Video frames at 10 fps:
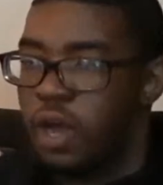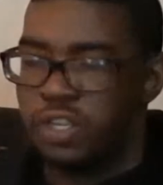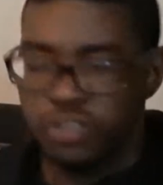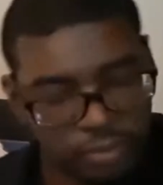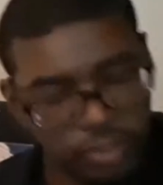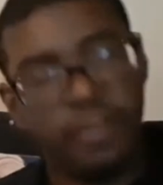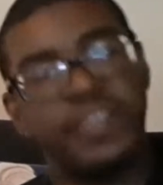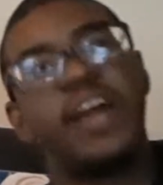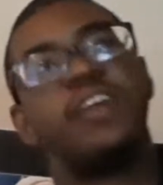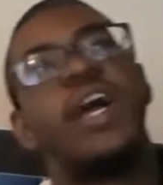So this episode of
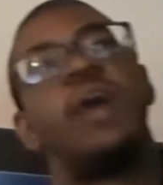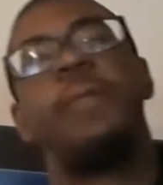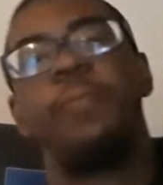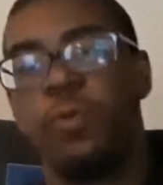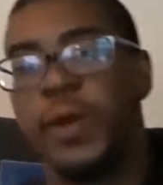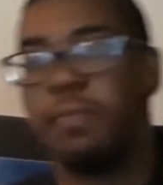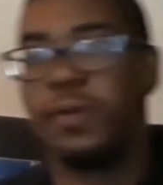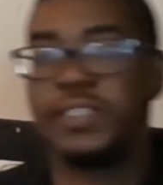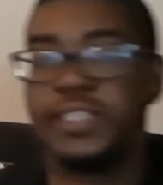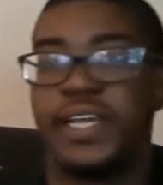Attack on Titan, we pretty
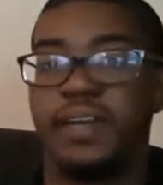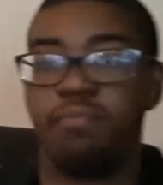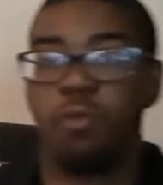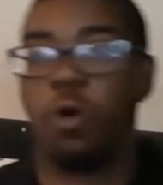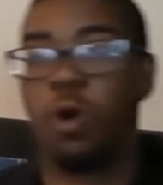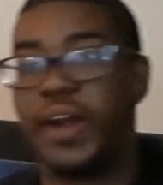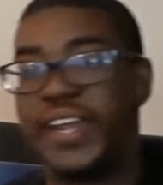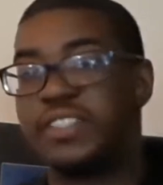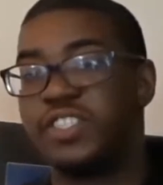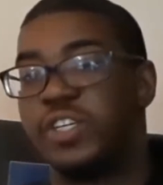much get more
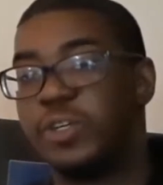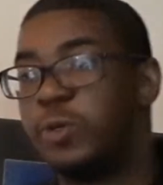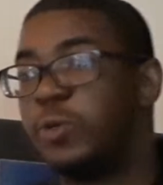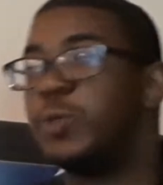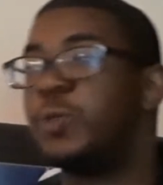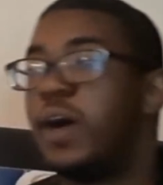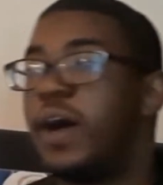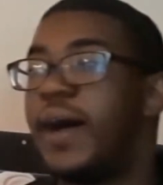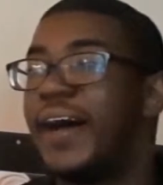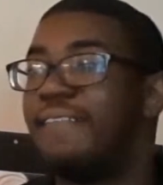into
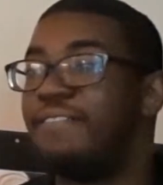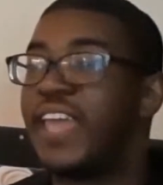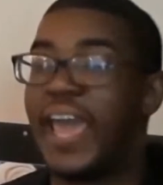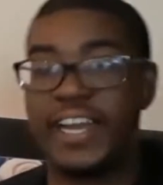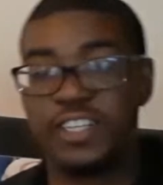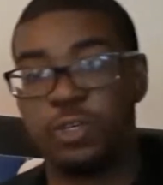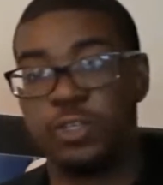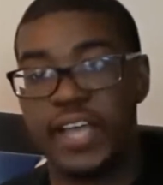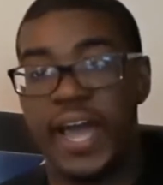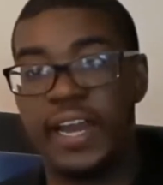the actual
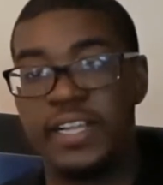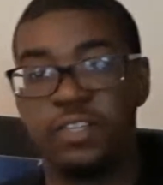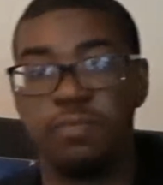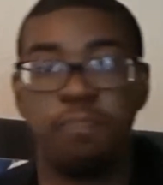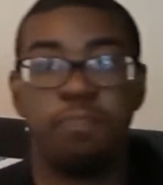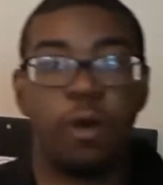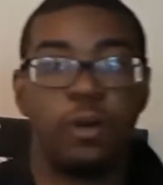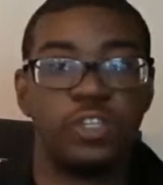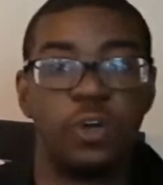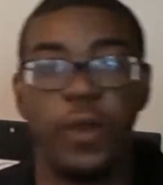Titan, to
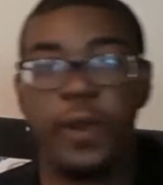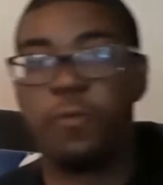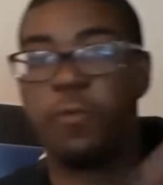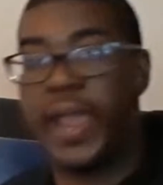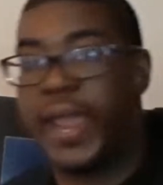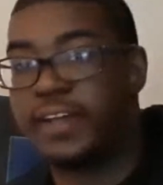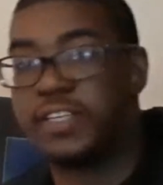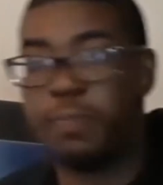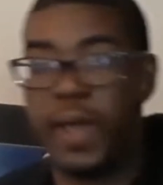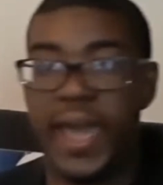Bertolt and Reyna's
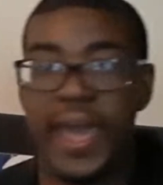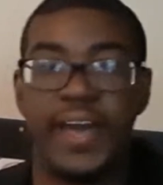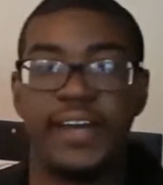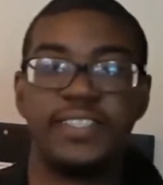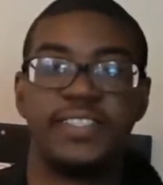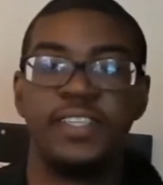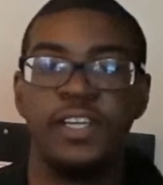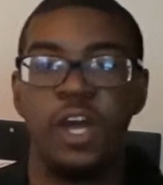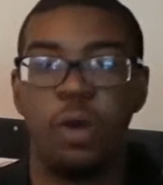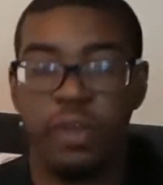past
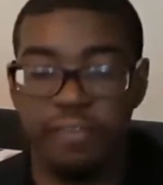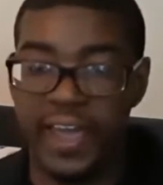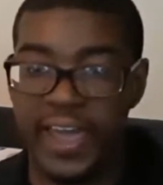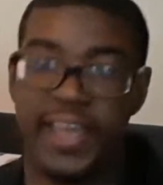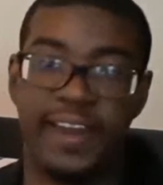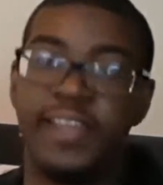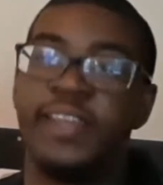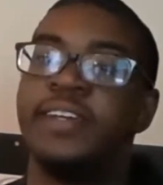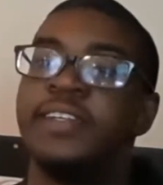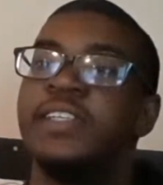with
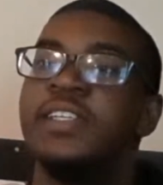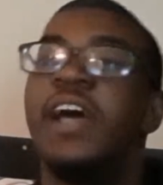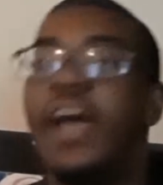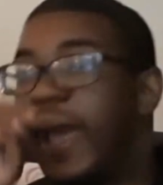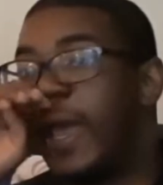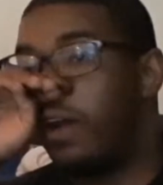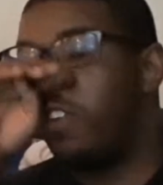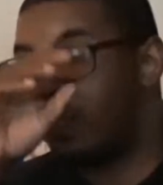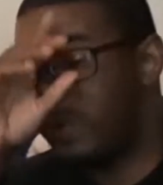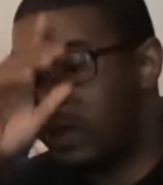Annie. And
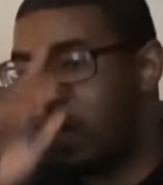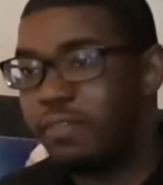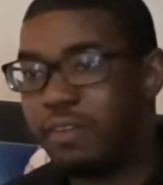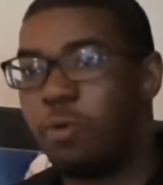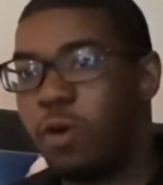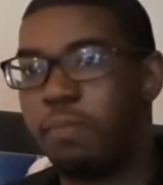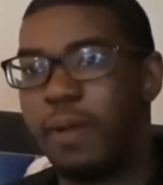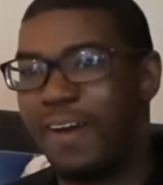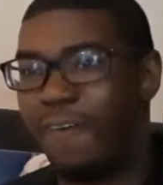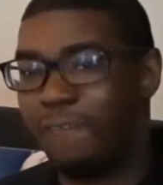we learn a little bit more
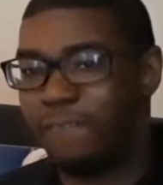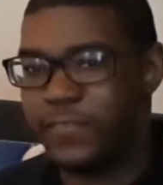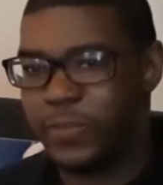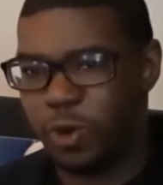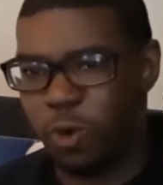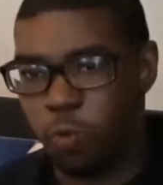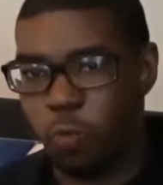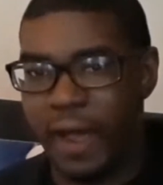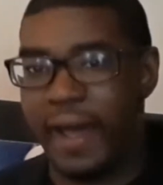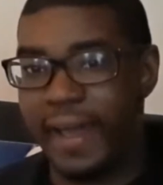about, you know,
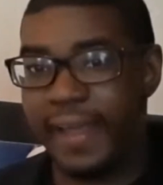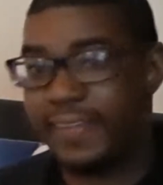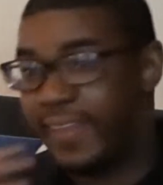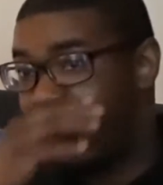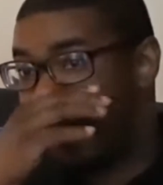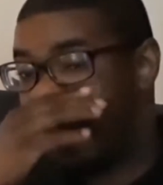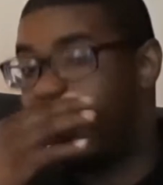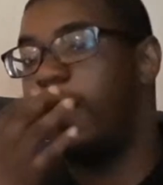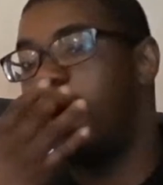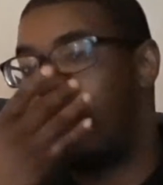why they
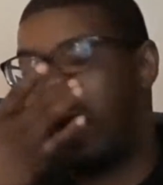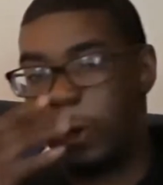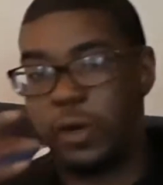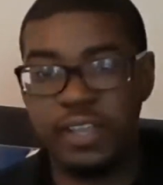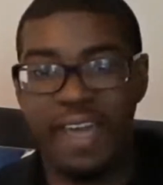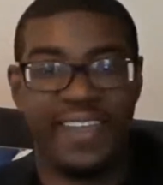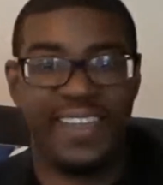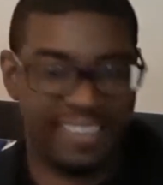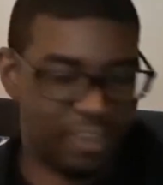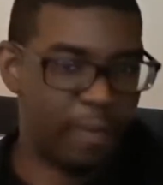are
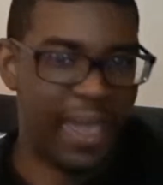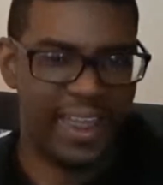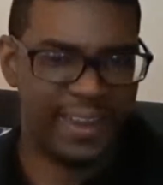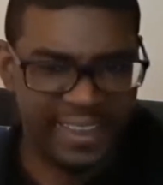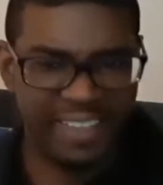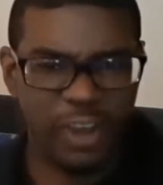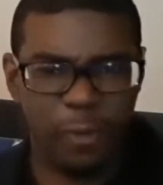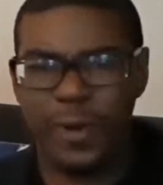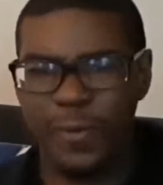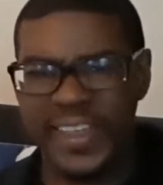attacking humanity. Even though we
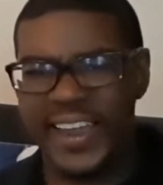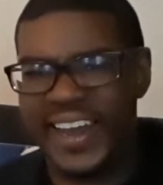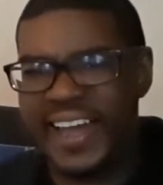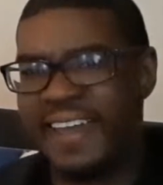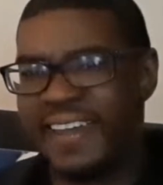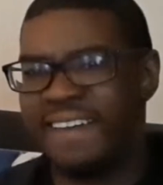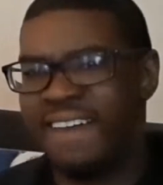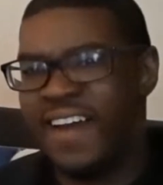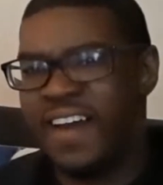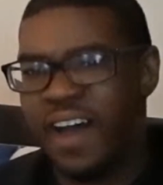don't get, like,
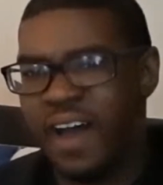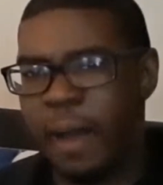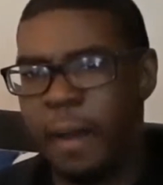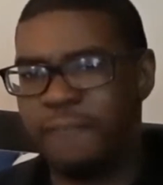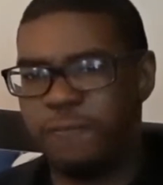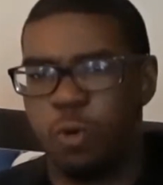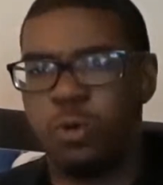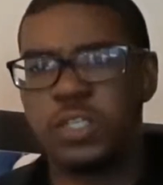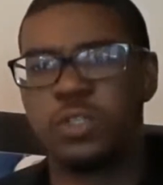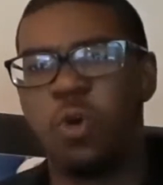a full
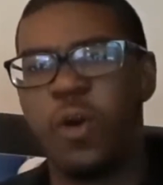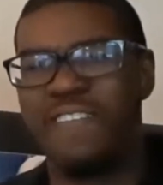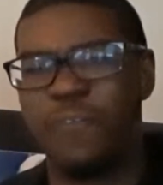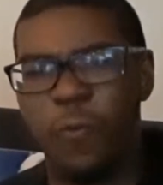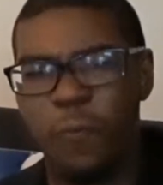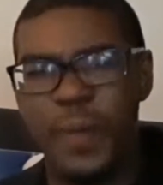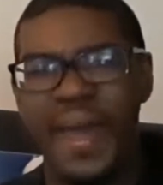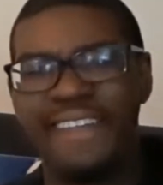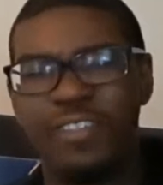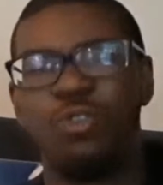story, a full
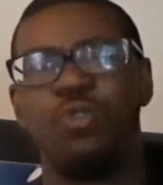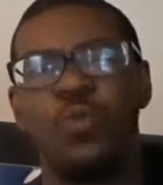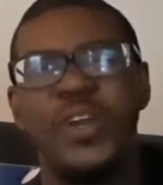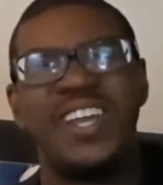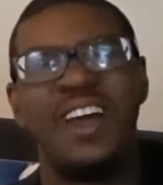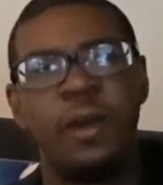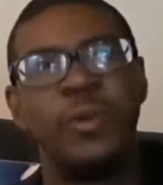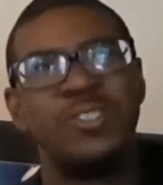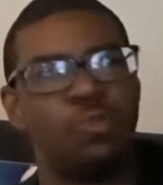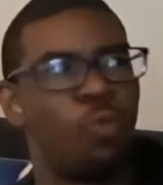backstory to
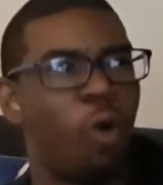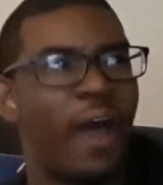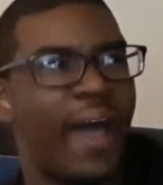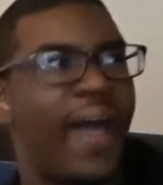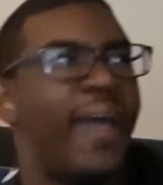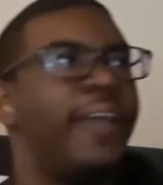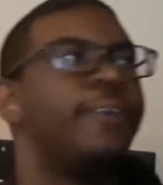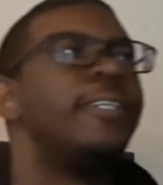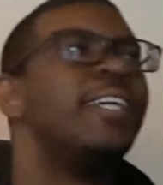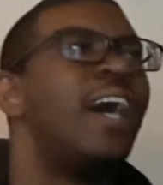reason why,
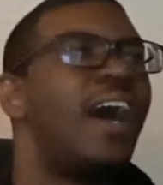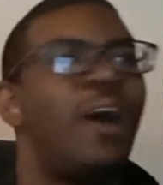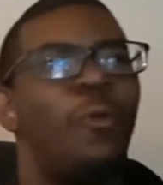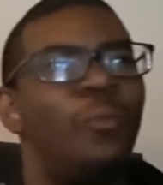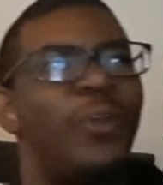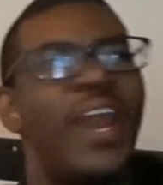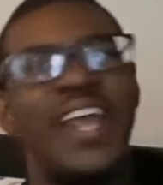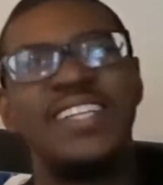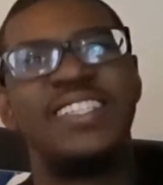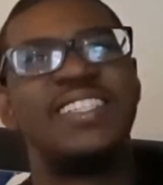there
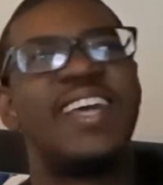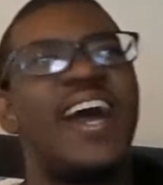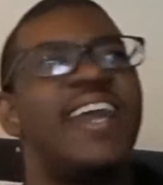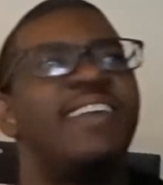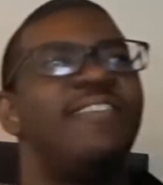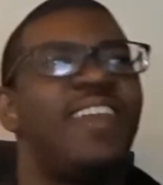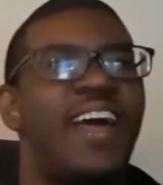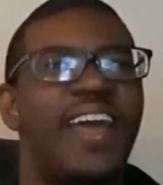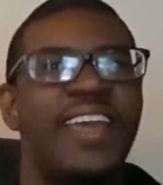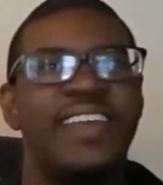is this kind of,
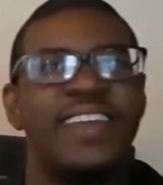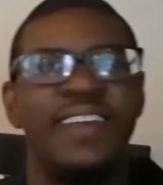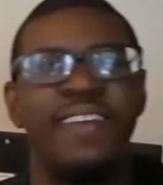like,